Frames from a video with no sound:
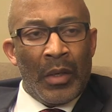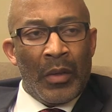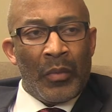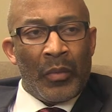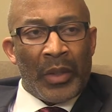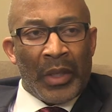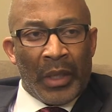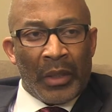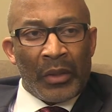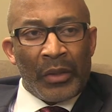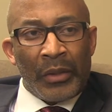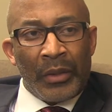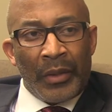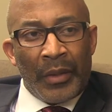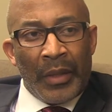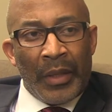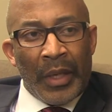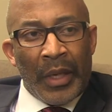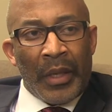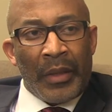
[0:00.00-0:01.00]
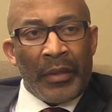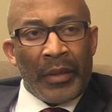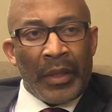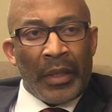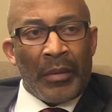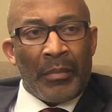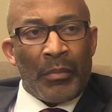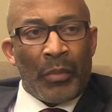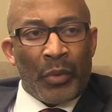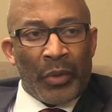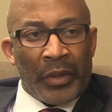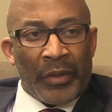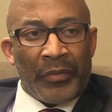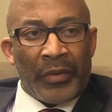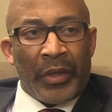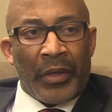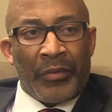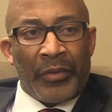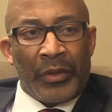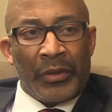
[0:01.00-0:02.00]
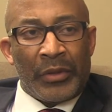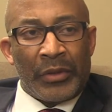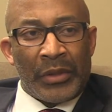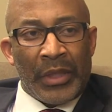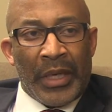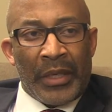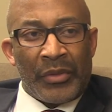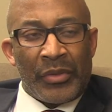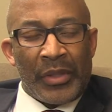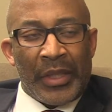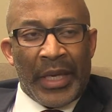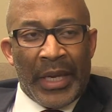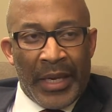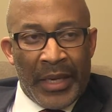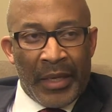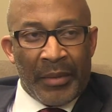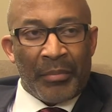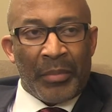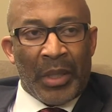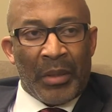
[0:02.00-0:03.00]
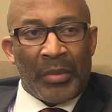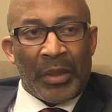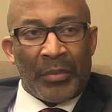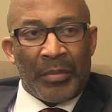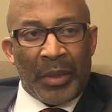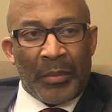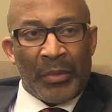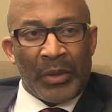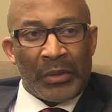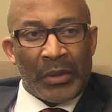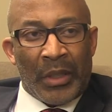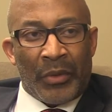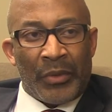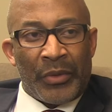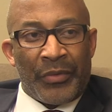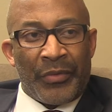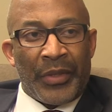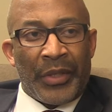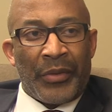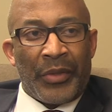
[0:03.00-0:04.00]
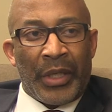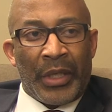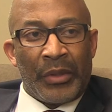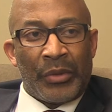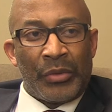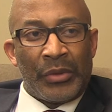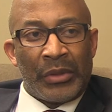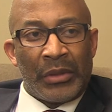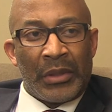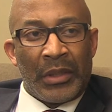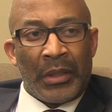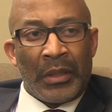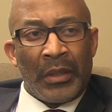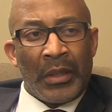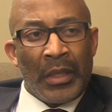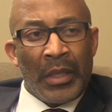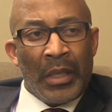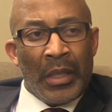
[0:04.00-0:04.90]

When I learned that the Board of Governors actually had public members, I was very interested.